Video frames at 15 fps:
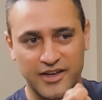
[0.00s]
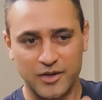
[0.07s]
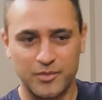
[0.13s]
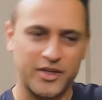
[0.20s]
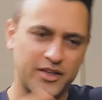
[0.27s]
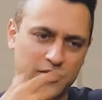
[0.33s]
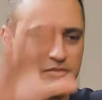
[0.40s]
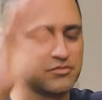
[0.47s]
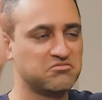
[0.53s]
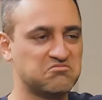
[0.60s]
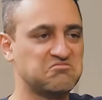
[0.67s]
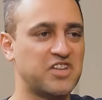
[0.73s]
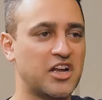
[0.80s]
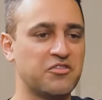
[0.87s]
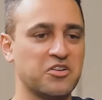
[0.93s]
I'm like,
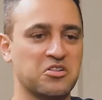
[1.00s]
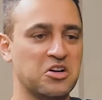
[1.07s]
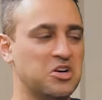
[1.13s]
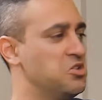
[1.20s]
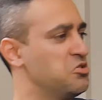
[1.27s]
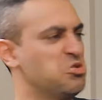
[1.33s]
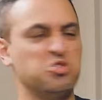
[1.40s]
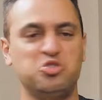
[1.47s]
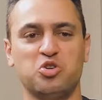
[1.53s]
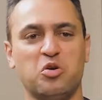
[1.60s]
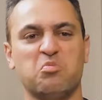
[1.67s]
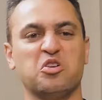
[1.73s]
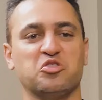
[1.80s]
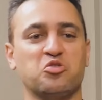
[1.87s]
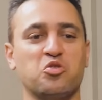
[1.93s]
love it. Good job.
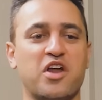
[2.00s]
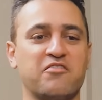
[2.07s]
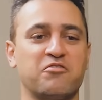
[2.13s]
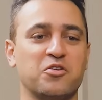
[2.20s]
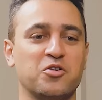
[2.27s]
Good effort.